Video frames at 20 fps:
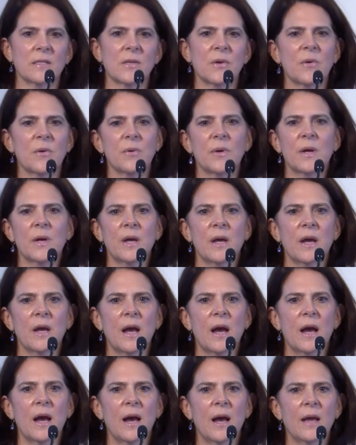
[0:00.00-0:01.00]
So
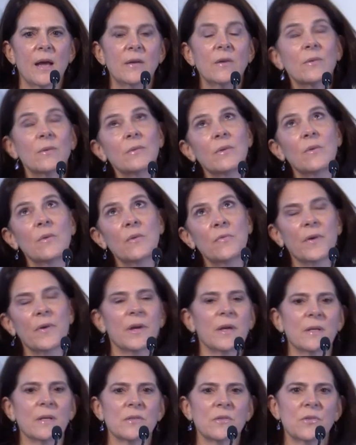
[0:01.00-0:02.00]
I don't know if I
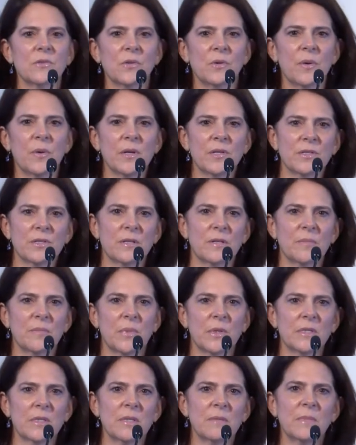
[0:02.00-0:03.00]
answered your question,
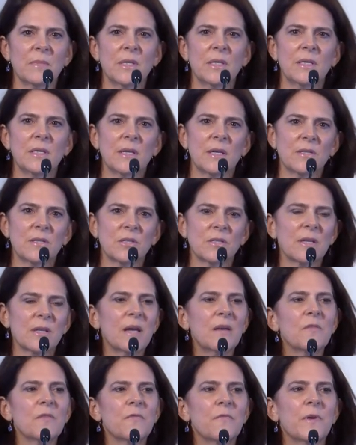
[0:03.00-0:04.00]
but to me, it's just
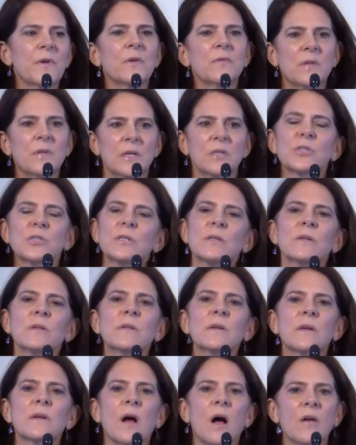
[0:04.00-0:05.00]
kind of foundational
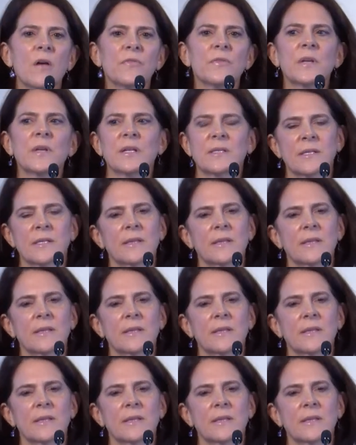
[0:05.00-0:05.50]
and it often gets